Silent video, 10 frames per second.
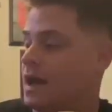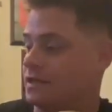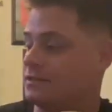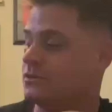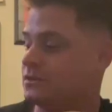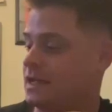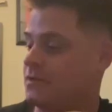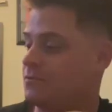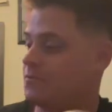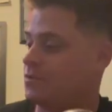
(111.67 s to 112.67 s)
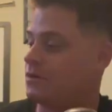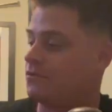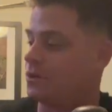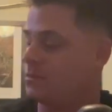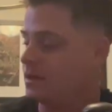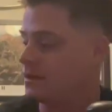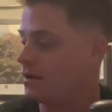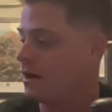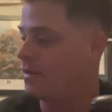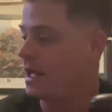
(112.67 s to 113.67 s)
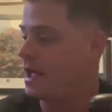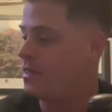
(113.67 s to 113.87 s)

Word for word: I still stand pretty firmly on that.